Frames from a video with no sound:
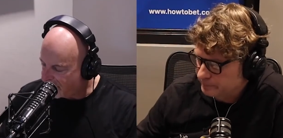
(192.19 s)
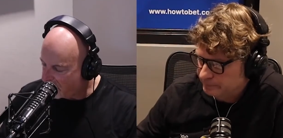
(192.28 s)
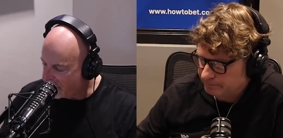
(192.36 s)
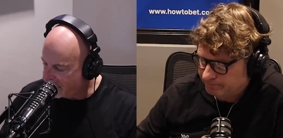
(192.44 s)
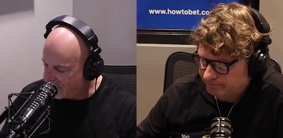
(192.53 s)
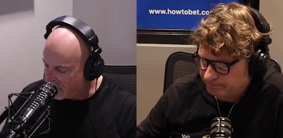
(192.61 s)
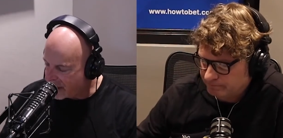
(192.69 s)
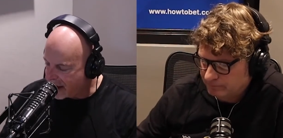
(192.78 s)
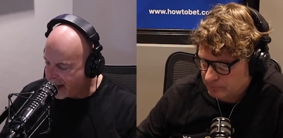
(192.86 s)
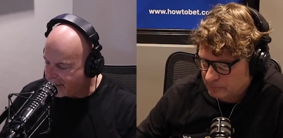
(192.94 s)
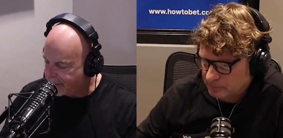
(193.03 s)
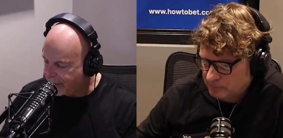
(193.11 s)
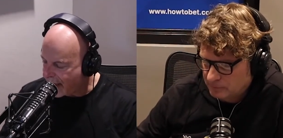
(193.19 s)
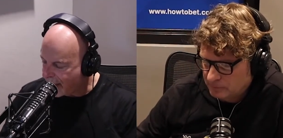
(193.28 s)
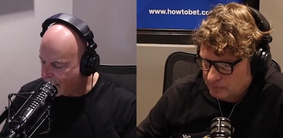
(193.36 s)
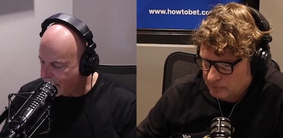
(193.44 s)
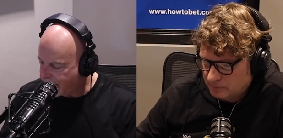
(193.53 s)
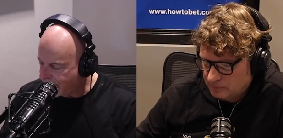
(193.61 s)
Speaker 1: 44 and a half in that
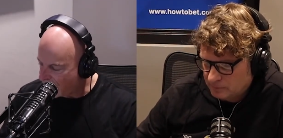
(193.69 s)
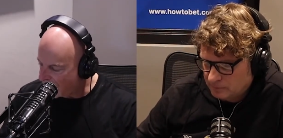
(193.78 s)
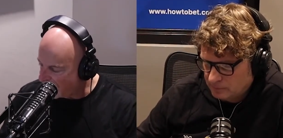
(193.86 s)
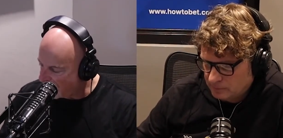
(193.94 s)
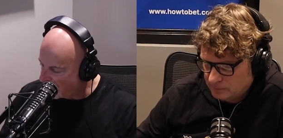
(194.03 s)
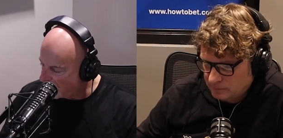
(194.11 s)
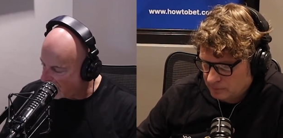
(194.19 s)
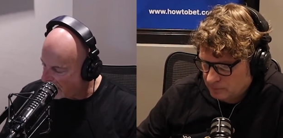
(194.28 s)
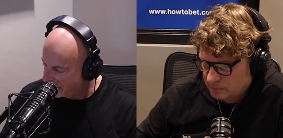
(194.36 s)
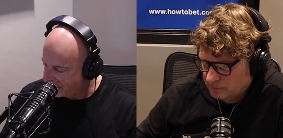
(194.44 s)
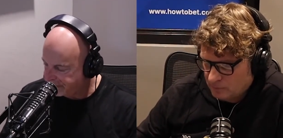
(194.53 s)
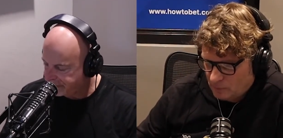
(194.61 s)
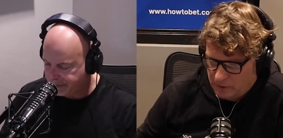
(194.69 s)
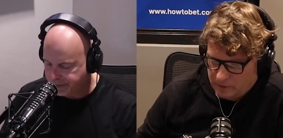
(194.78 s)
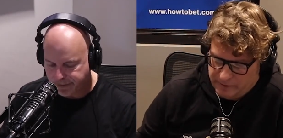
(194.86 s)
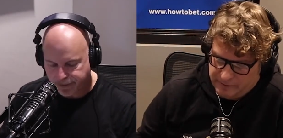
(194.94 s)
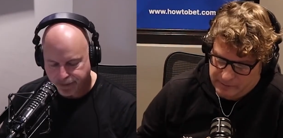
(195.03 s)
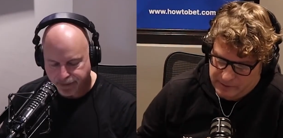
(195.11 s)
one and your third one.
Speaker 2: Oh,
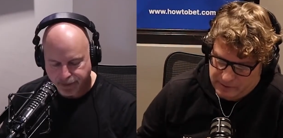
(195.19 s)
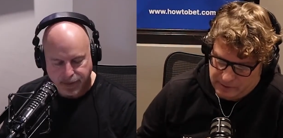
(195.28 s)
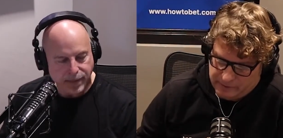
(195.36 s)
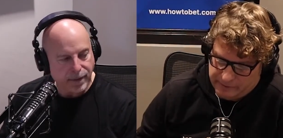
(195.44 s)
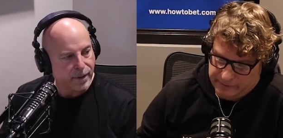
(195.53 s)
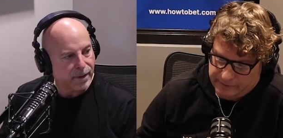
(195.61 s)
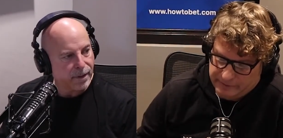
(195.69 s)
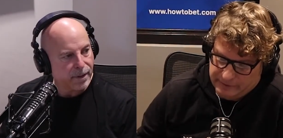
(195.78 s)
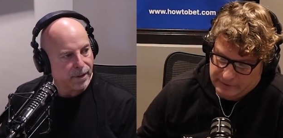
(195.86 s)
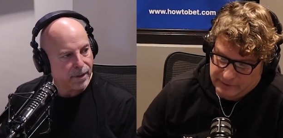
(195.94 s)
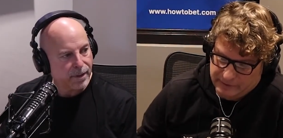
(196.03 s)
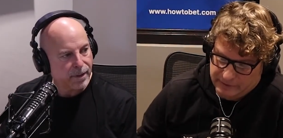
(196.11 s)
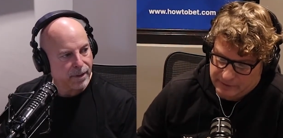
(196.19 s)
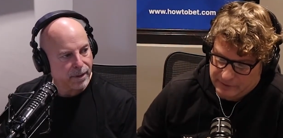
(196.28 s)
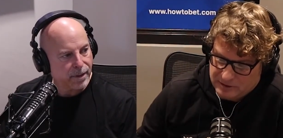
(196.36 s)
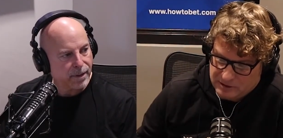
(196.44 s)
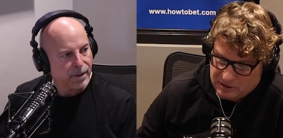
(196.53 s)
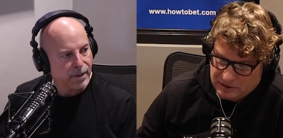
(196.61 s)
it means a uh, easy.
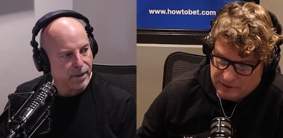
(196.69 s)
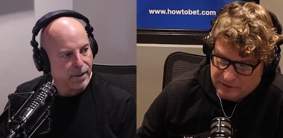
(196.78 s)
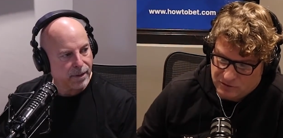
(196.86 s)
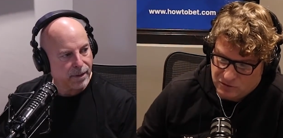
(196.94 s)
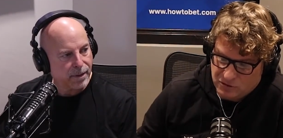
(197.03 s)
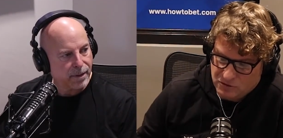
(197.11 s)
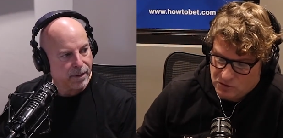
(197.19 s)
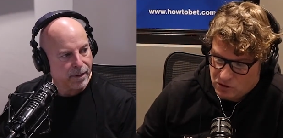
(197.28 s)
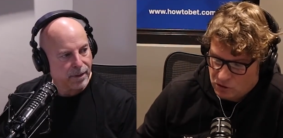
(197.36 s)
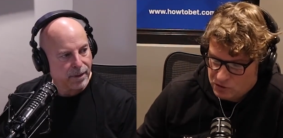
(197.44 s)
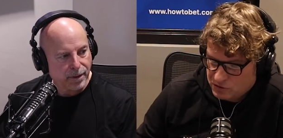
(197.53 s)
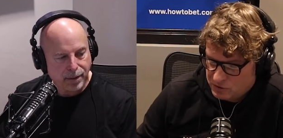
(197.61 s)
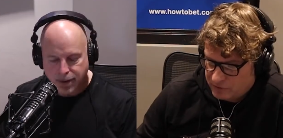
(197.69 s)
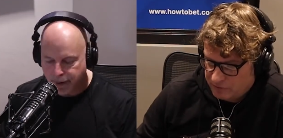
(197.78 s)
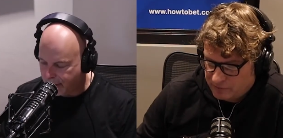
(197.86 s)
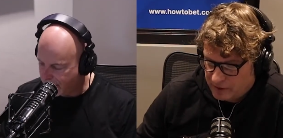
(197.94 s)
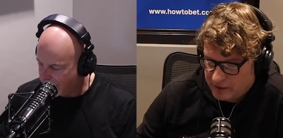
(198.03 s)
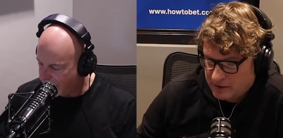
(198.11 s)
Chargers in
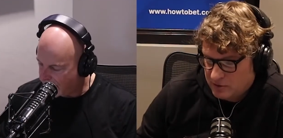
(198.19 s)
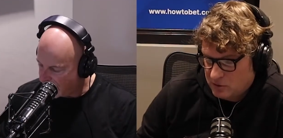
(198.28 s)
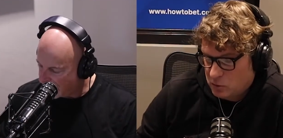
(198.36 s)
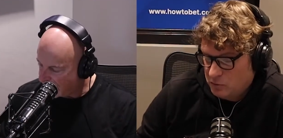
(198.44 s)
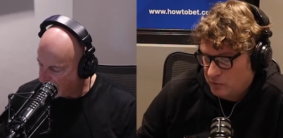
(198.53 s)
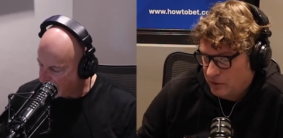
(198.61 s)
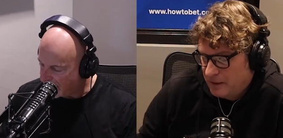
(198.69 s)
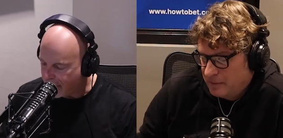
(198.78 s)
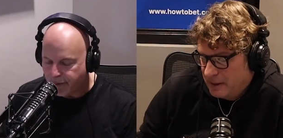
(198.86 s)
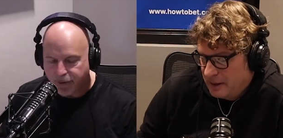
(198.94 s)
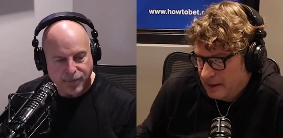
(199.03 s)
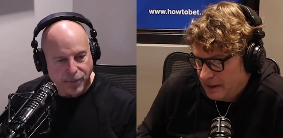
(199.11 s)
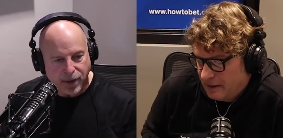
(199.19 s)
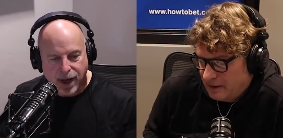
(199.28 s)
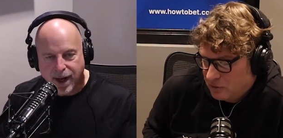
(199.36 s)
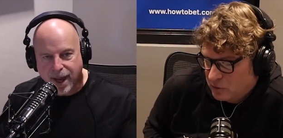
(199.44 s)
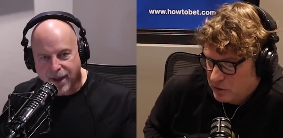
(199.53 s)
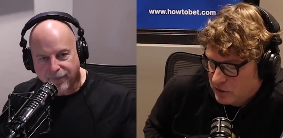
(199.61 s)
Vegas over. I mean, oh, I,
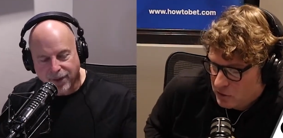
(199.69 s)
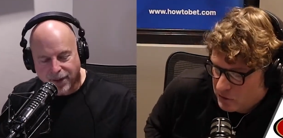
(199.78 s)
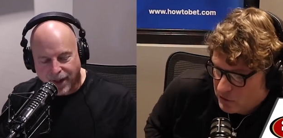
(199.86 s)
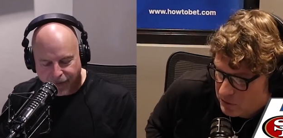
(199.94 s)
have already gone